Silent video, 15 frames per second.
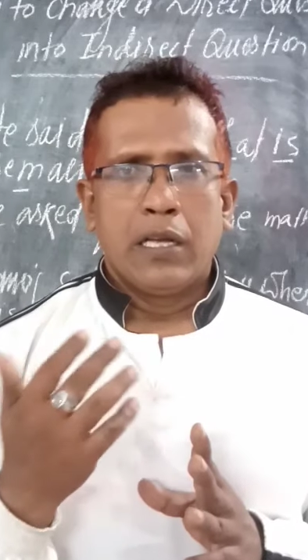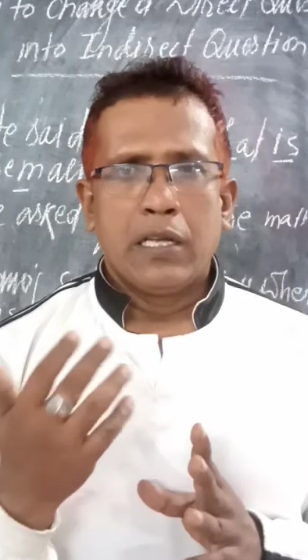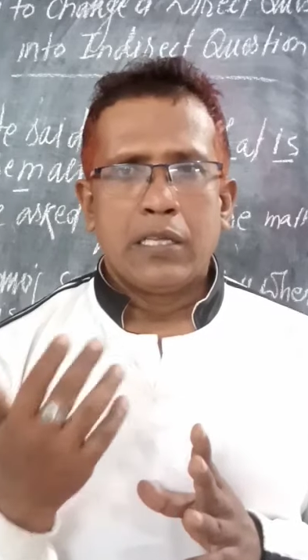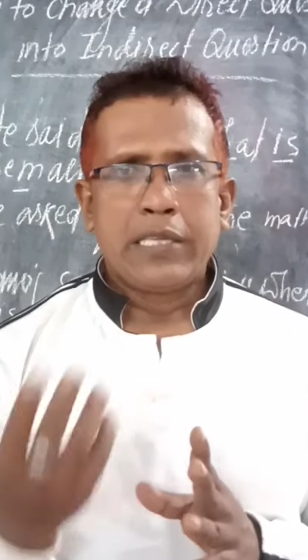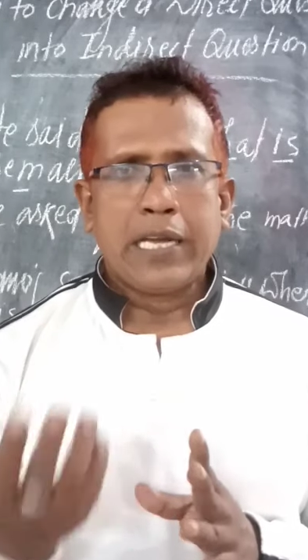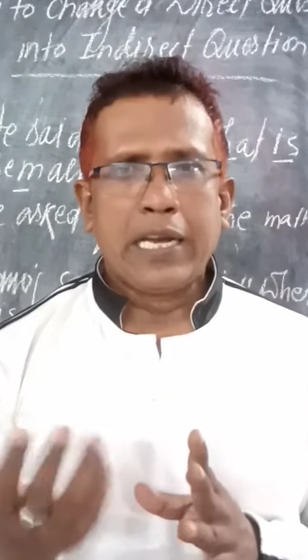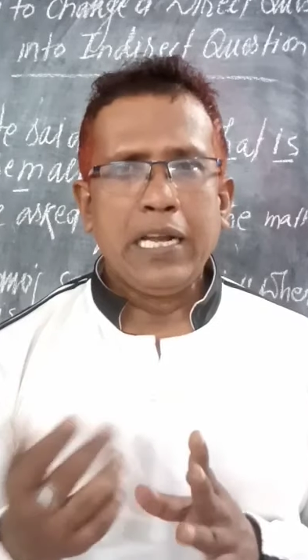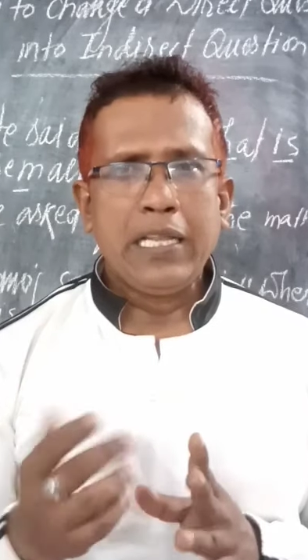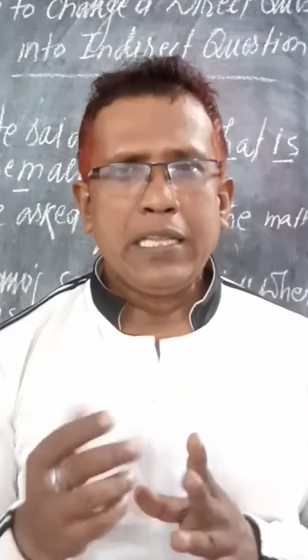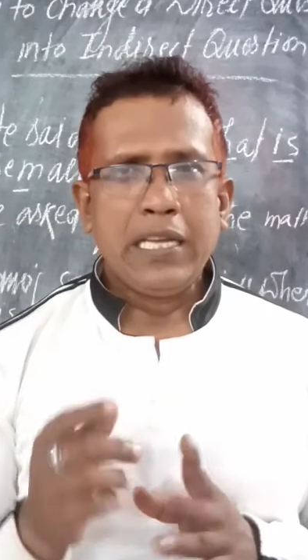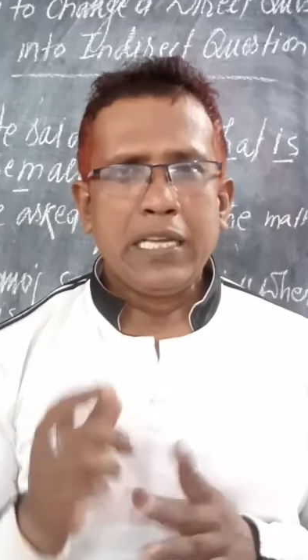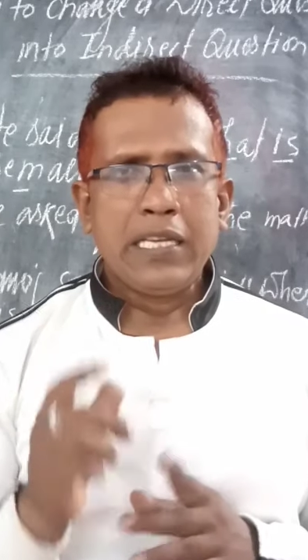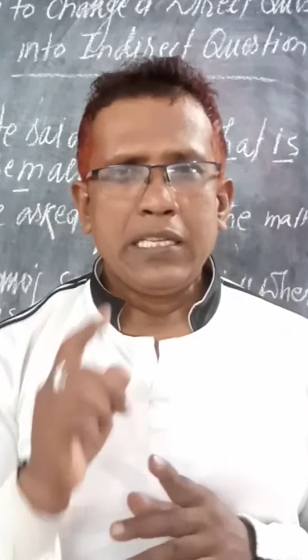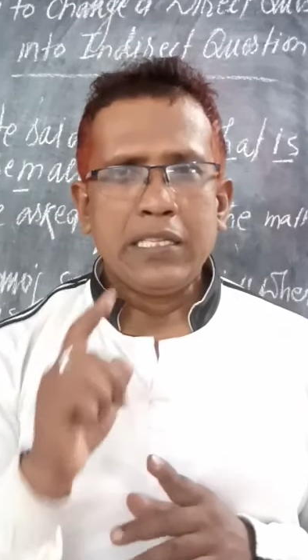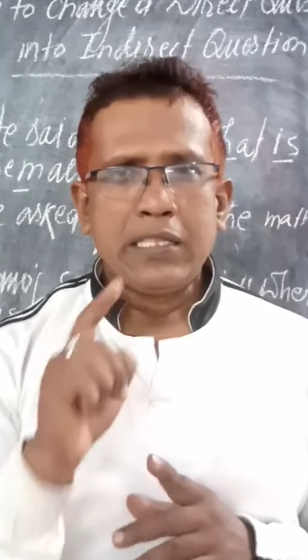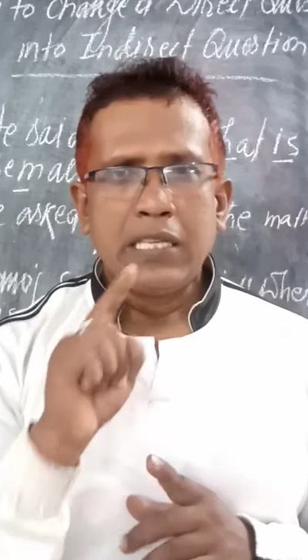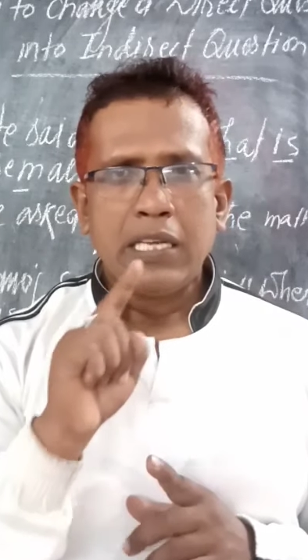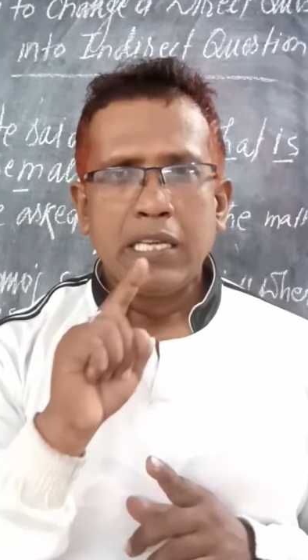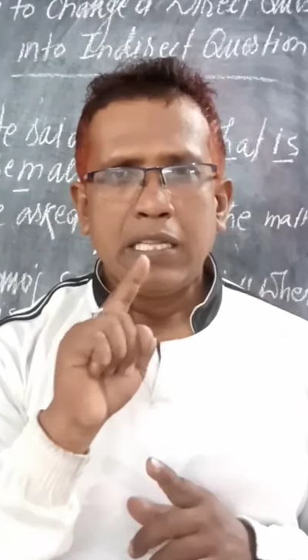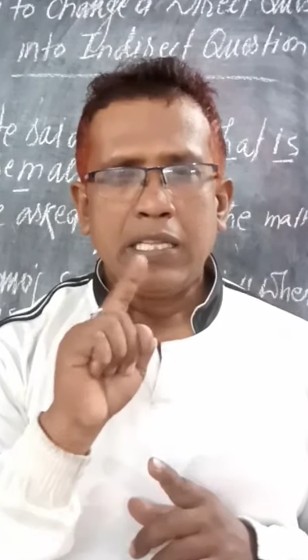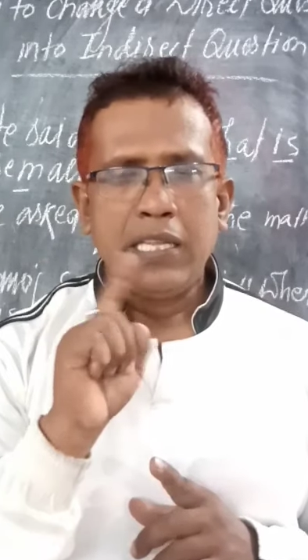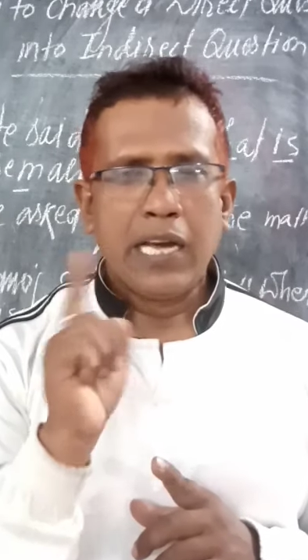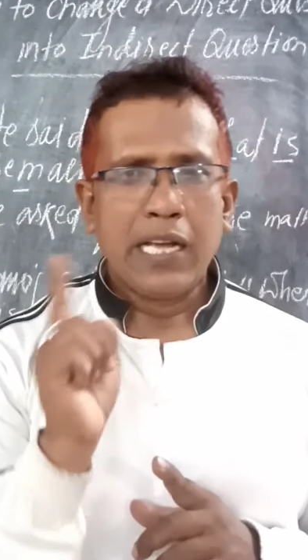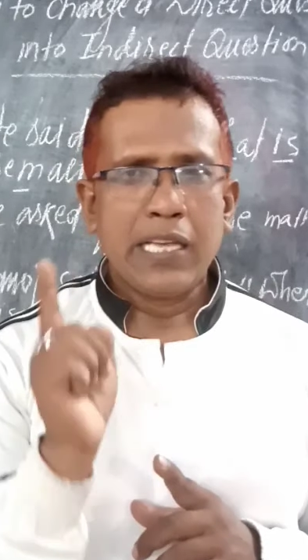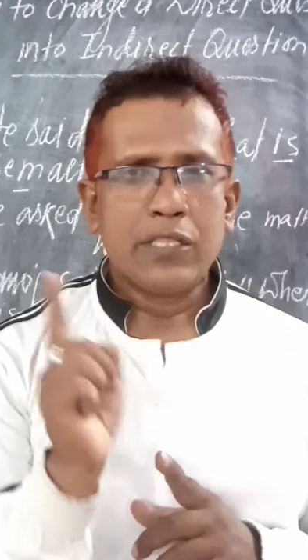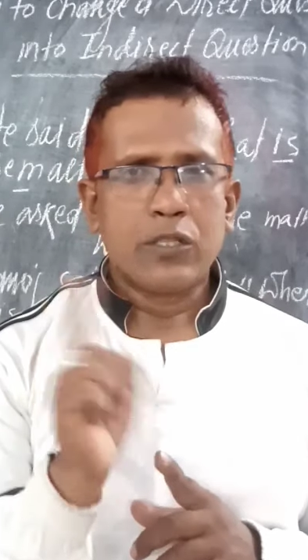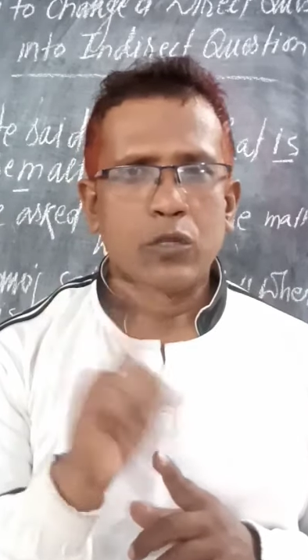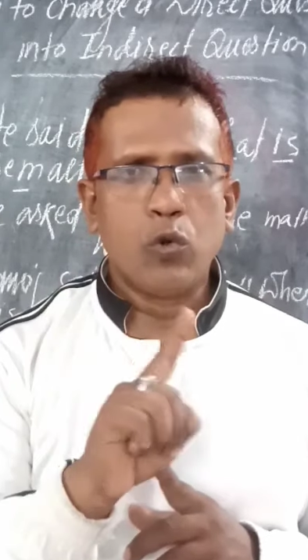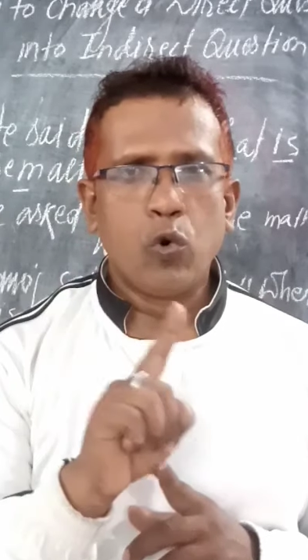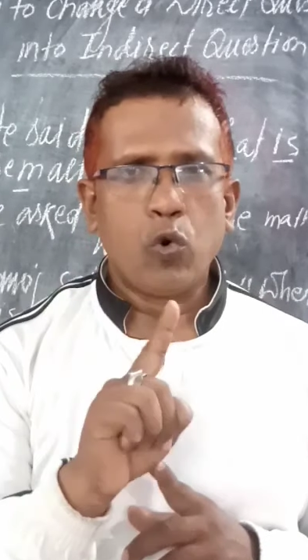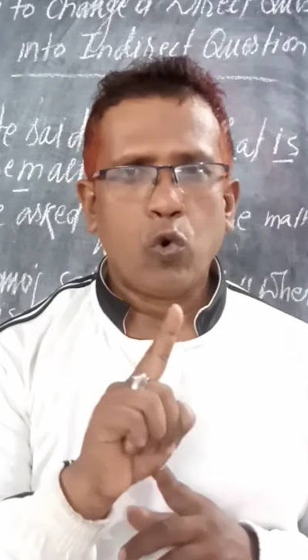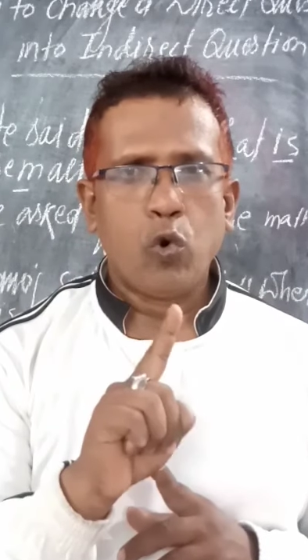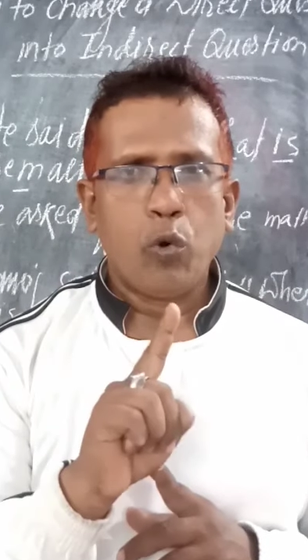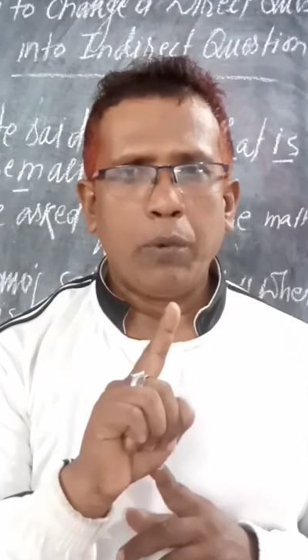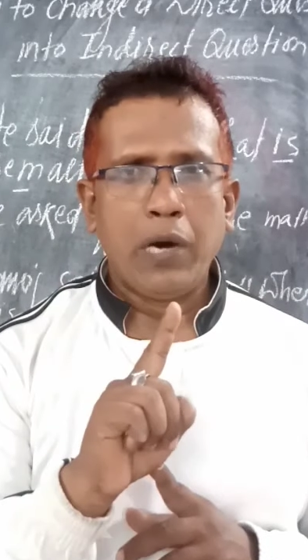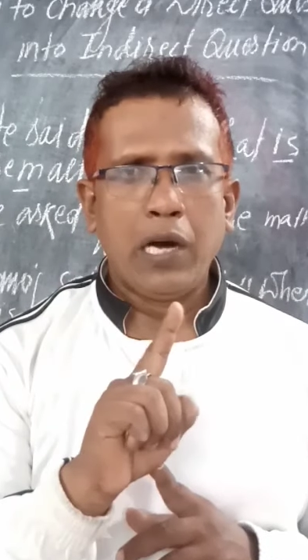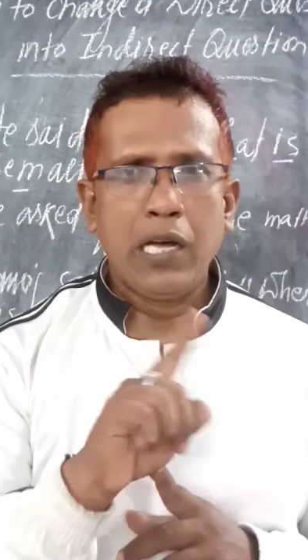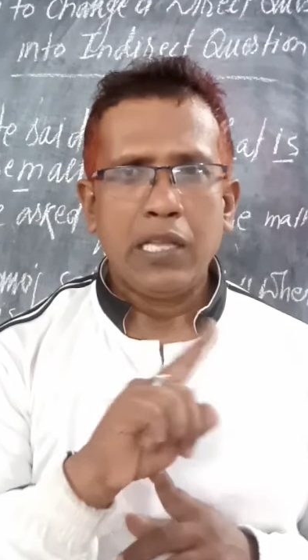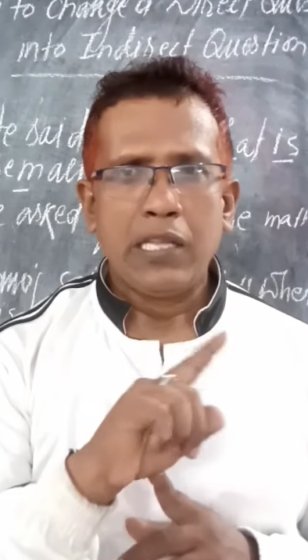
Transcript: second thing is there is no comma,